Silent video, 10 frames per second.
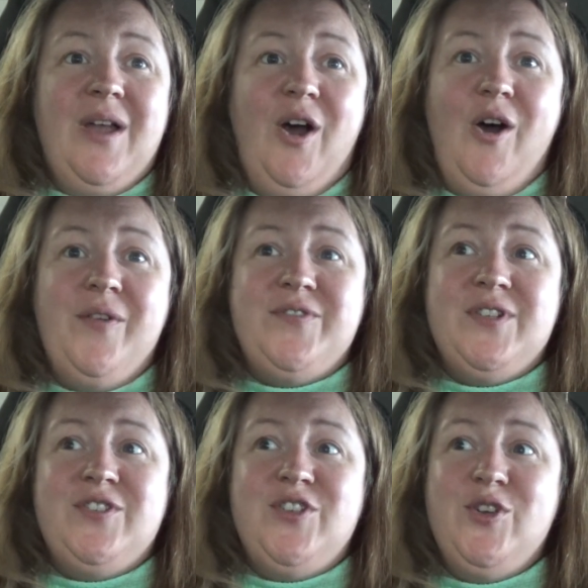
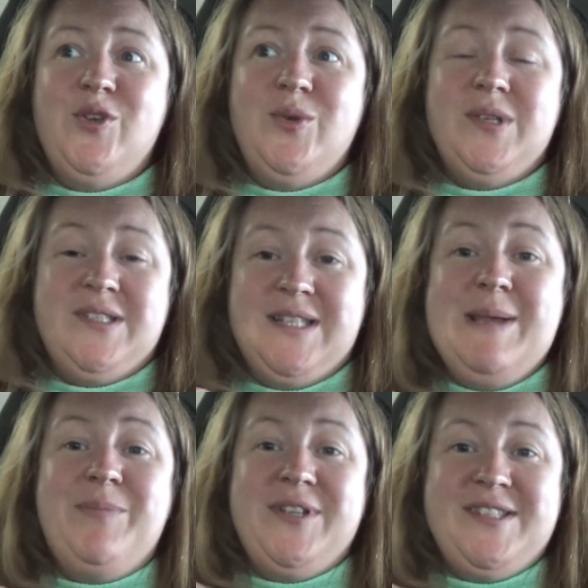after 2
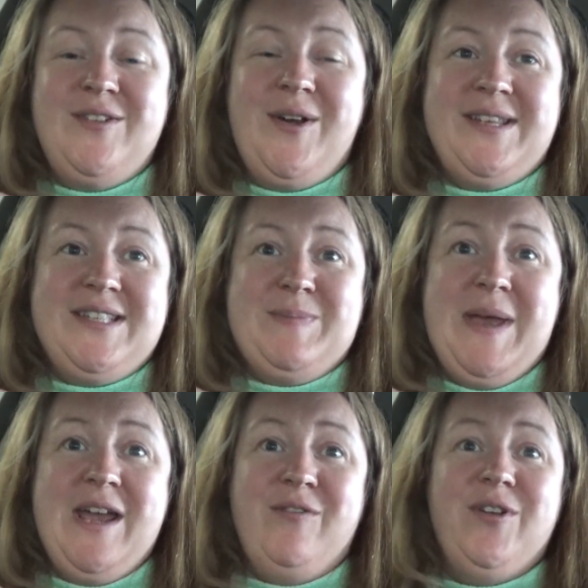sleepless nights as
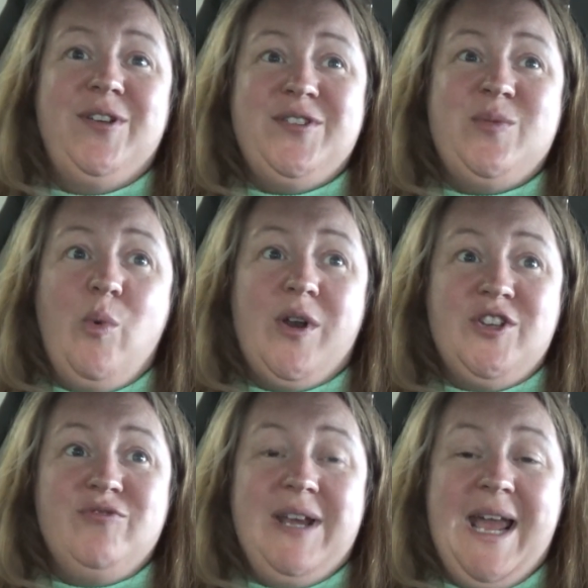parents
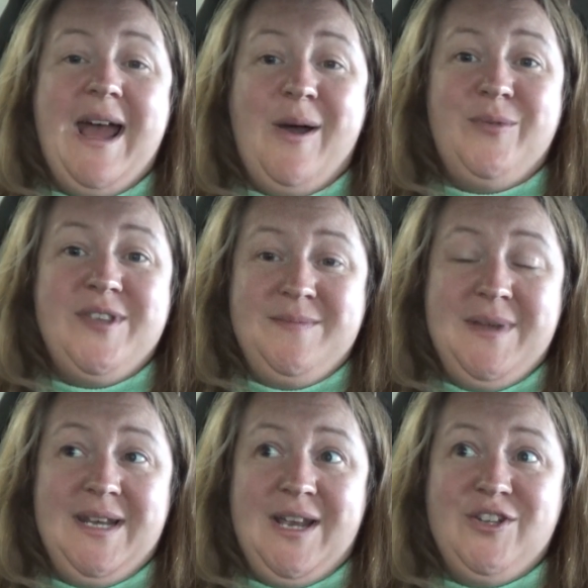wondering how this
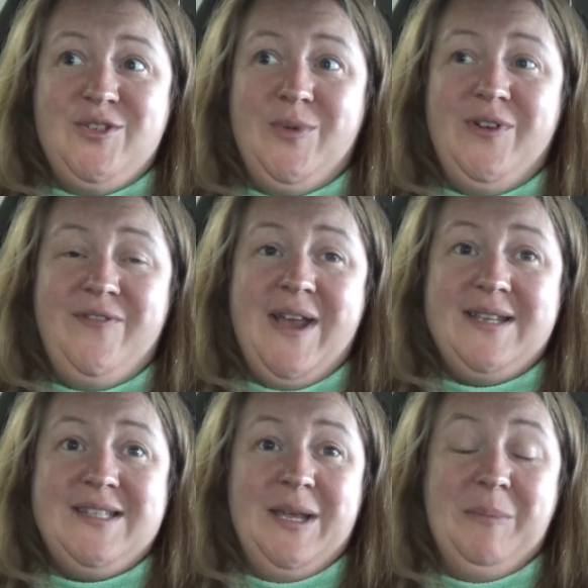medication will
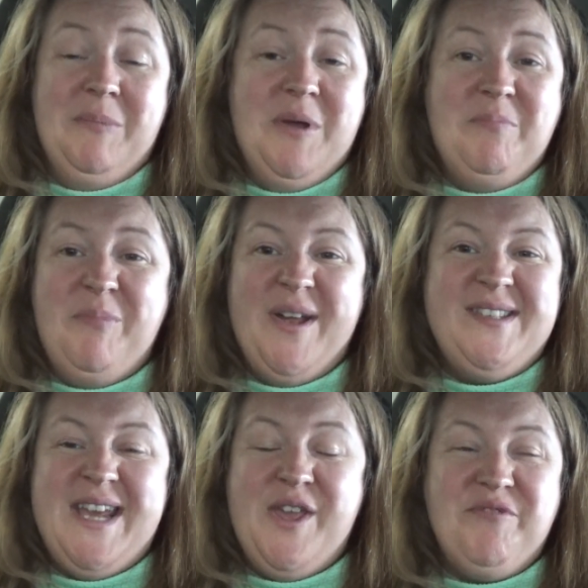affect him, by
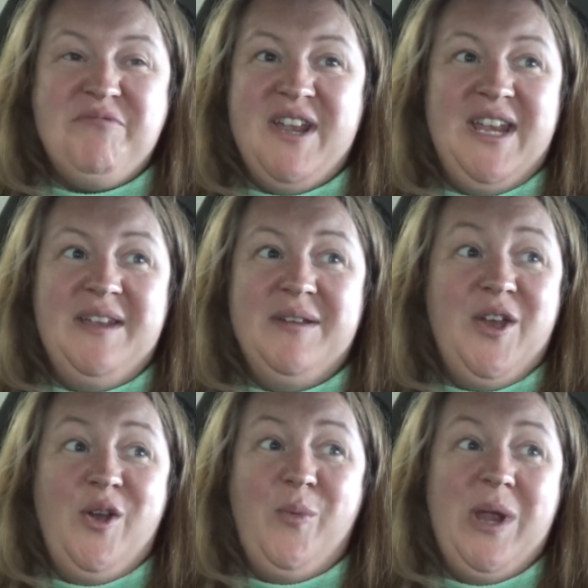day 3
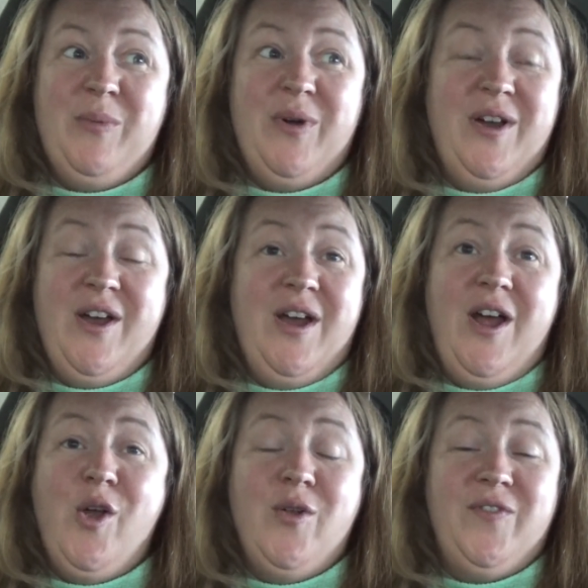we were
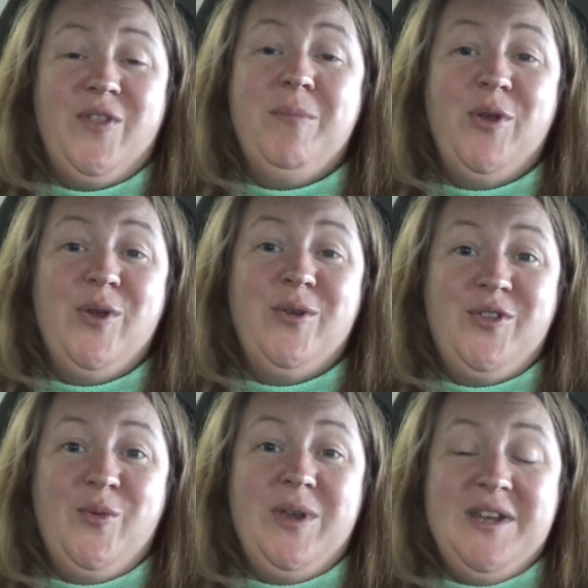over the moon
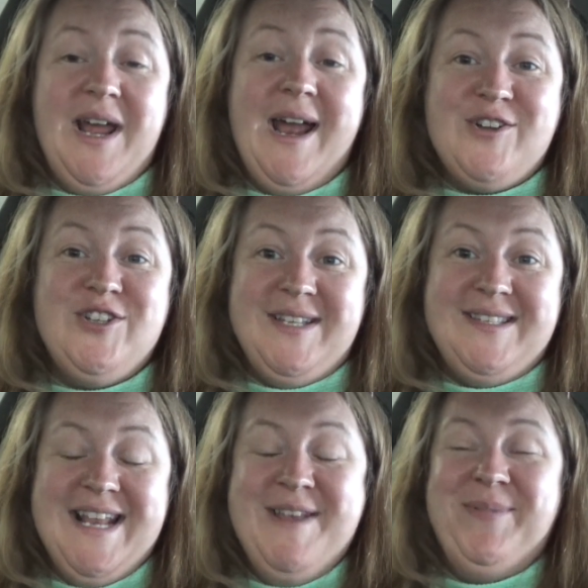that we could actually
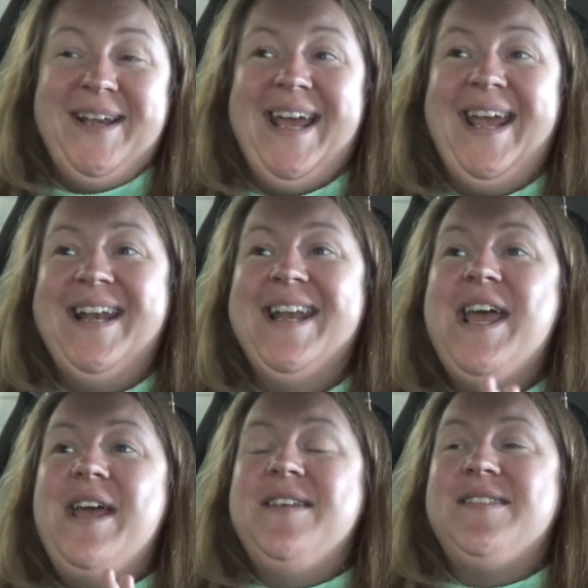sleep again.
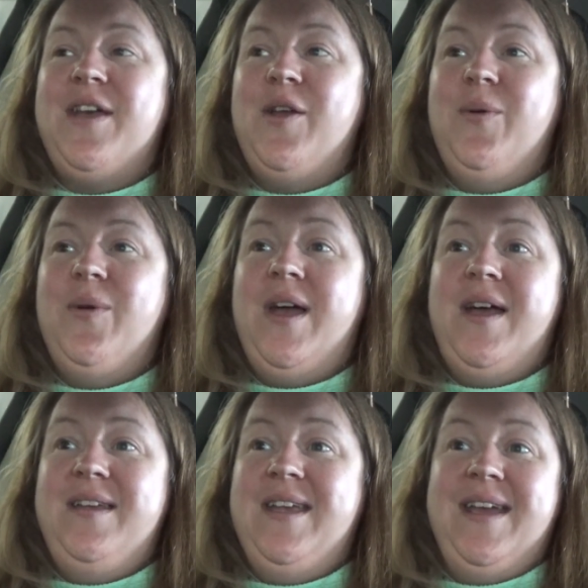So
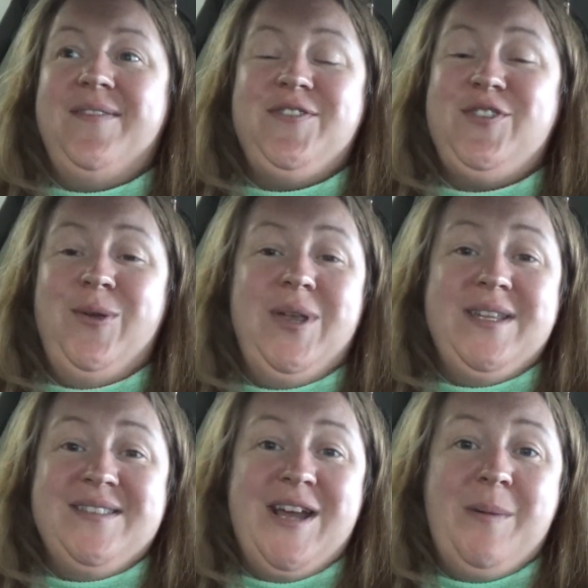yeah, for 2
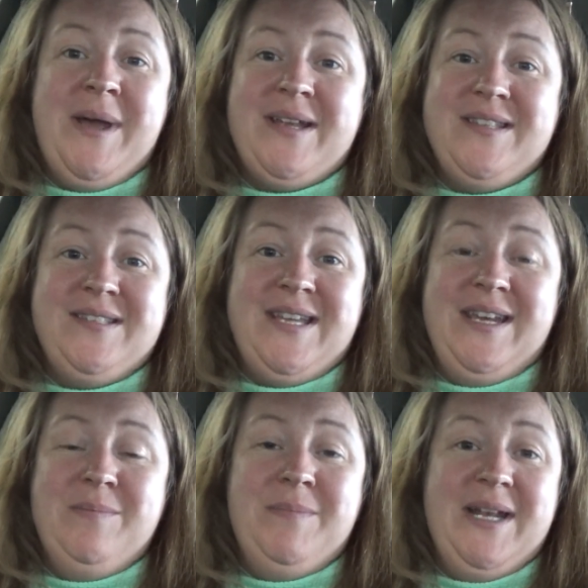years now Max has
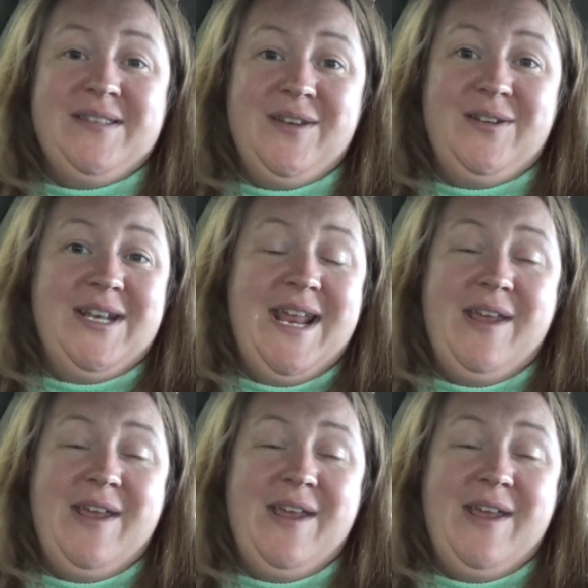taken melatonin